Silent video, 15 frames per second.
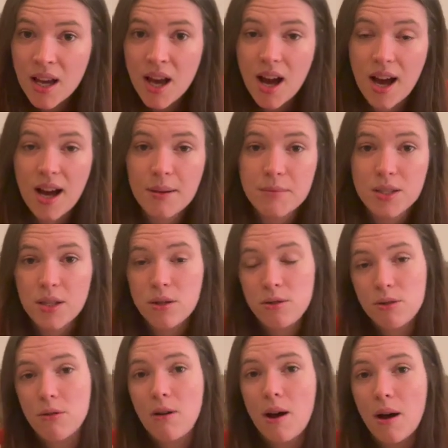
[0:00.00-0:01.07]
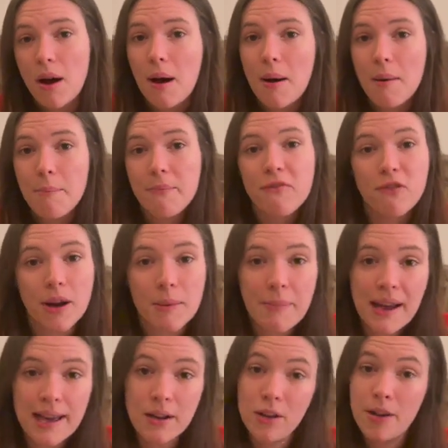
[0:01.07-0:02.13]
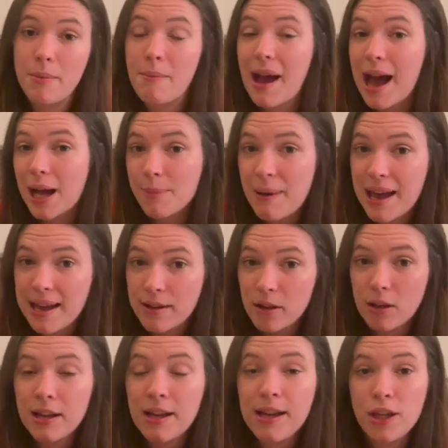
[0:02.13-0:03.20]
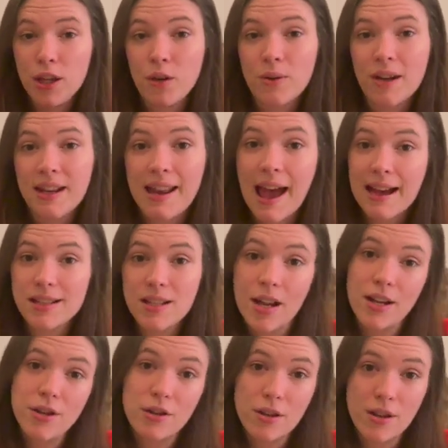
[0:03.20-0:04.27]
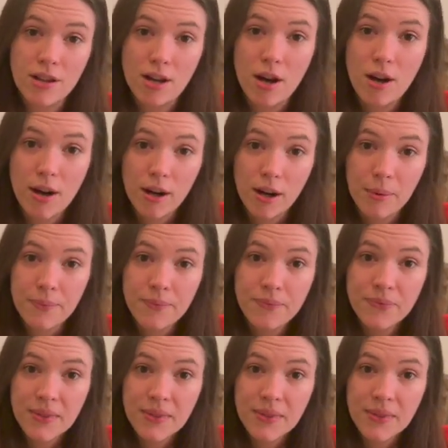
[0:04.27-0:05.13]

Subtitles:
So you do a front panel and a back panel, you connect under the arm,